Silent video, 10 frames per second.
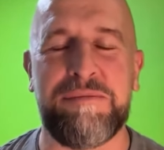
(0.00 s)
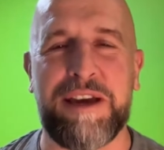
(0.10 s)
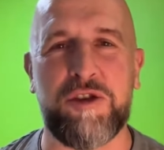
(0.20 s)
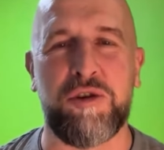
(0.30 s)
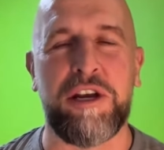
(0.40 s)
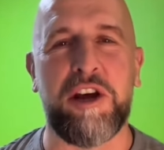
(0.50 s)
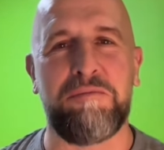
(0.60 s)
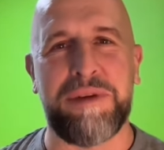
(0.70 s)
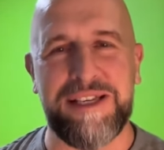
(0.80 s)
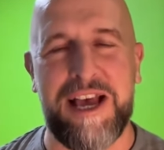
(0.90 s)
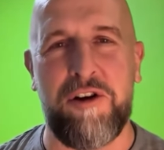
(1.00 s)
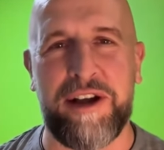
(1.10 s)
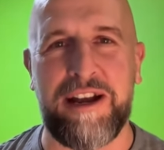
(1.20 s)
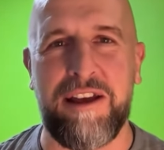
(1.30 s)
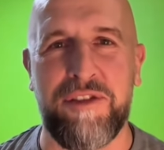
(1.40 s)
to make sure you don't miss out
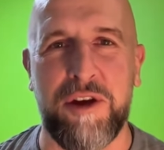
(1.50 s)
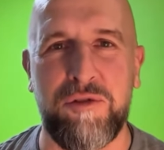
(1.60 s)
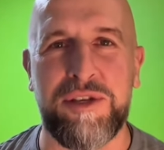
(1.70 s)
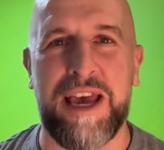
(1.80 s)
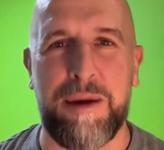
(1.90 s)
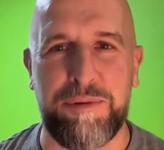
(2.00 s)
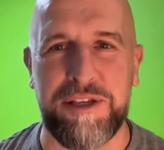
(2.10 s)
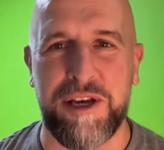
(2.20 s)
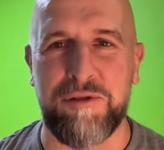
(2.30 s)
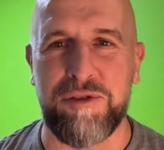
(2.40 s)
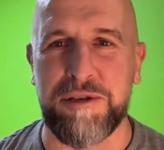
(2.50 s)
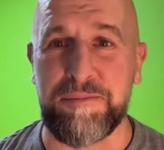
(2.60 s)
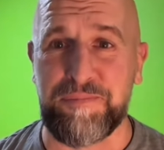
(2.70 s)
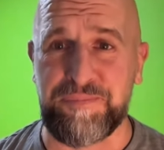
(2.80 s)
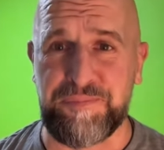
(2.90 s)
on any of those
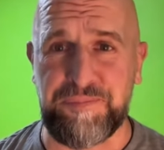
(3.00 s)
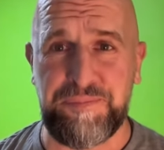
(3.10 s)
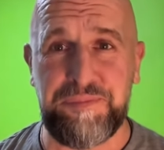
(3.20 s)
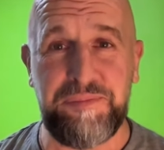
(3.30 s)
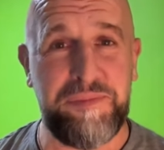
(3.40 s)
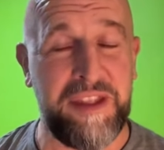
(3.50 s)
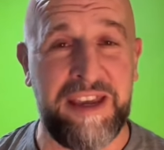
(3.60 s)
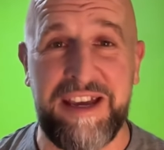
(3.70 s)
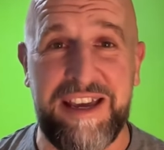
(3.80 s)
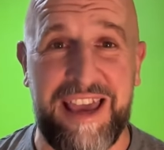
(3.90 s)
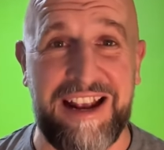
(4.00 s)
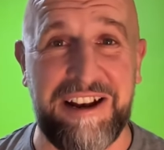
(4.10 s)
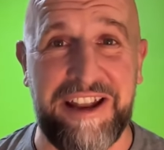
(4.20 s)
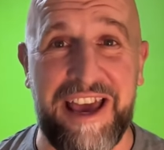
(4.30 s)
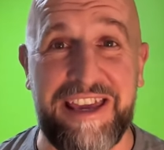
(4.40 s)
episodes.
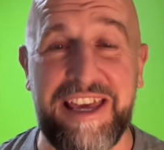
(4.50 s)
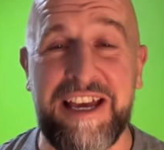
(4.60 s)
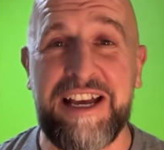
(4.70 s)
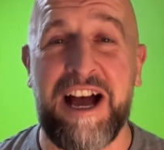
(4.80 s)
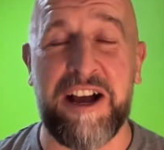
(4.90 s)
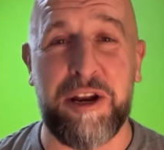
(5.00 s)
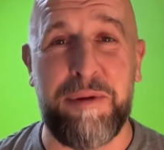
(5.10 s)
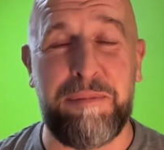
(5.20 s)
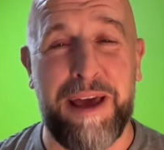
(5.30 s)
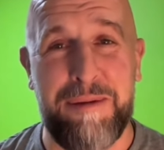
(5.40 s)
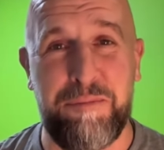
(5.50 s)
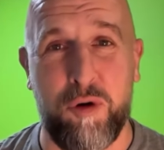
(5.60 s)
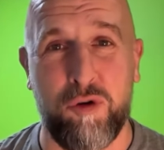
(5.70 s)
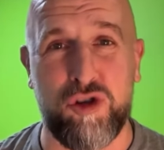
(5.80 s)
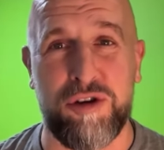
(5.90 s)
England A are going to be playing
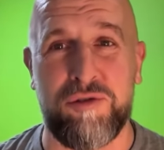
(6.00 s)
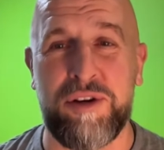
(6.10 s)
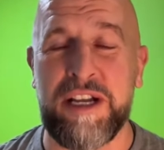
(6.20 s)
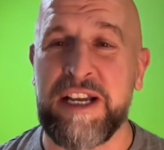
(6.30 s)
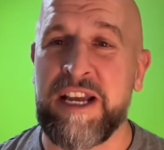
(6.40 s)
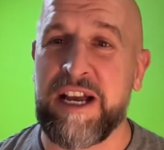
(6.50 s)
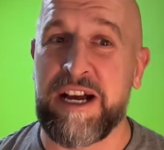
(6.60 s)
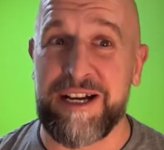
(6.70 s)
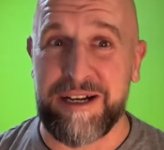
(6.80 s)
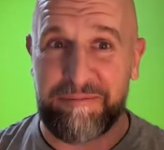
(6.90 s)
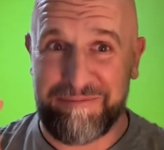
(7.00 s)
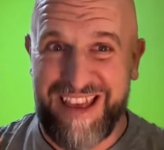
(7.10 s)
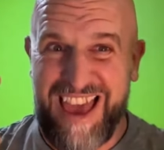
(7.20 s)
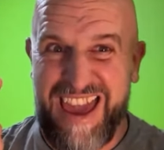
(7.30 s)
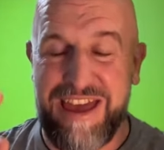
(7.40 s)
Portugal
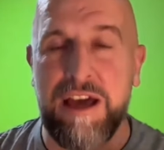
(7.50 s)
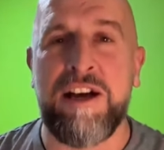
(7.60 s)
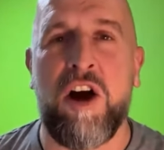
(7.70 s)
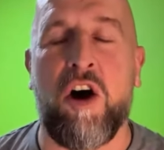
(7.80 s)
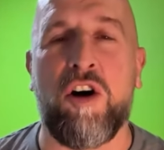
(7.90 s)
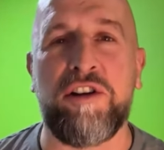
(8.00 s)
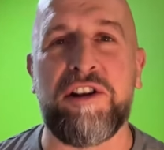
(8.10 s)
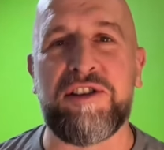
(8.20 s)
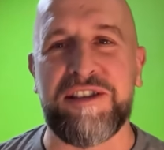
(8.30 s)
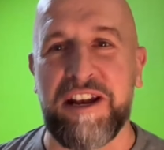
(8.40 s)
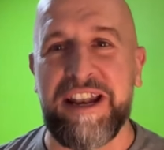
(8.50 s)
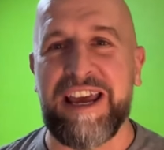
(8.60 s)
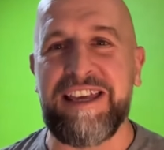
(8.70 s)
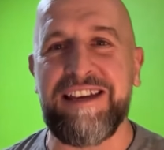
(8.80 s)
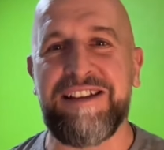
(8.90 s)
A on
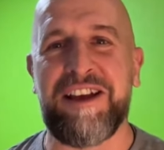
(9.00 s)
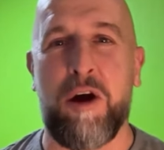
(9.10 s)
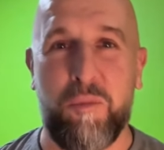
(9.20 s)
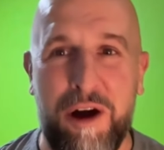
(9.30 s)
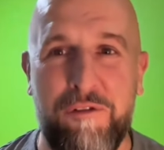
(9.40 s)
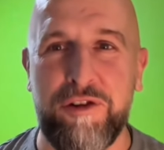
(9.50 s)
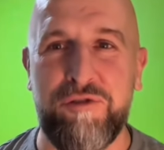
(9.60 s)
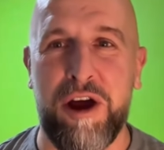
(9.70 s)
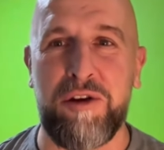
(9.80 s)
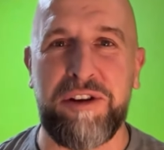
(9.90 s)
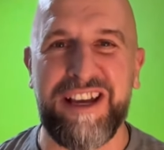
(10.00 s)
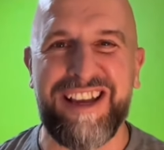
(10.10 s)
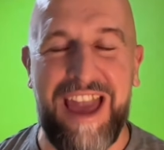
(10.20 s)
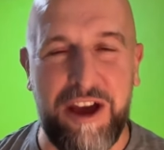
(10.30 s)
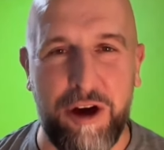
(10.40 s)
Sunday at Welford Road.
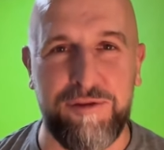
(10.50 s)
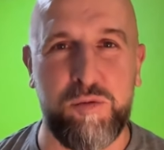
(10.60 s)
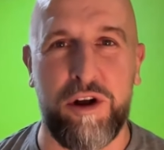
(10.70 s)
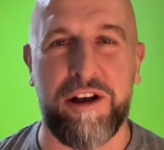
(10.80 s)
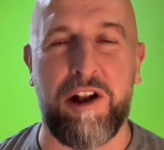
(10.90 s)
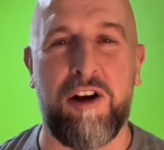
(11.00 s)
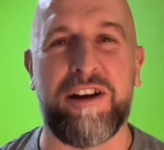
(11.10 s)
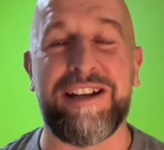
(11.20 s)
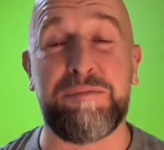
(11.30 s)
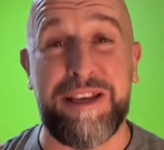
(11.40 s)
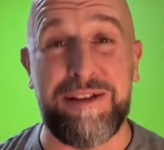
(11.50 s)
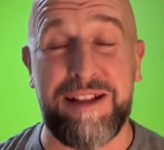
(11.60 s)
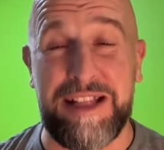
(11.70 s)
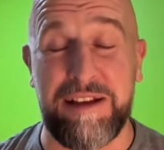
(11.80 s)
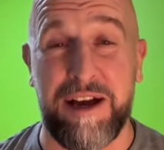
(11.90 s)
Kickoff's 1 o'clock, and it's being